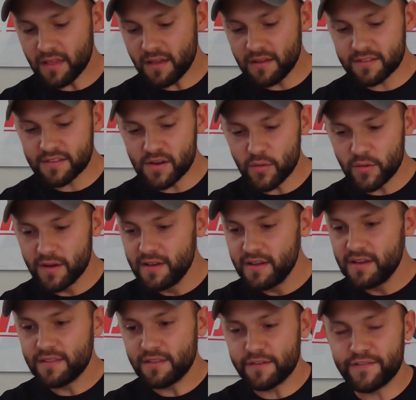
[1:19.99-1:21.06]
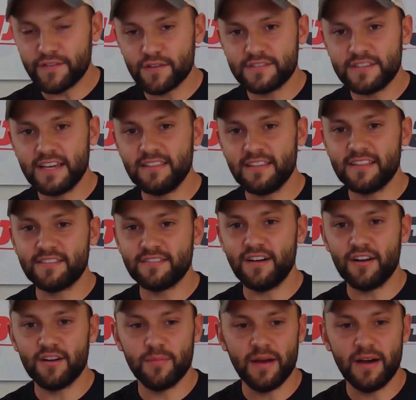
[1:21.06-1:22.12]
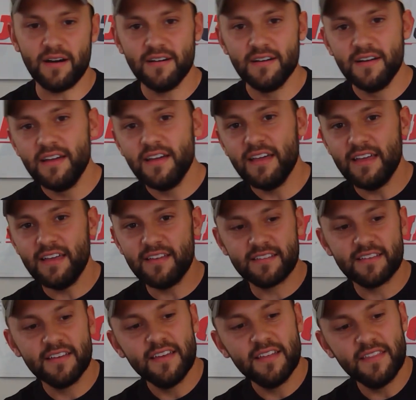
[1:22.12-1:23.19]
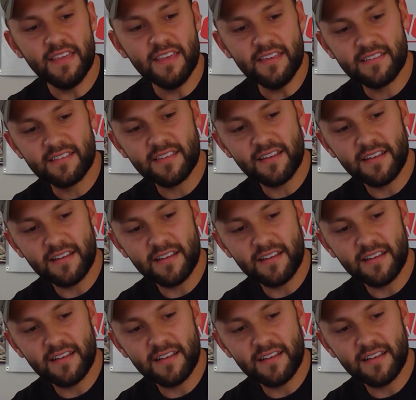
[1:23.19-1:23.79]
So the first thing let's talk about is these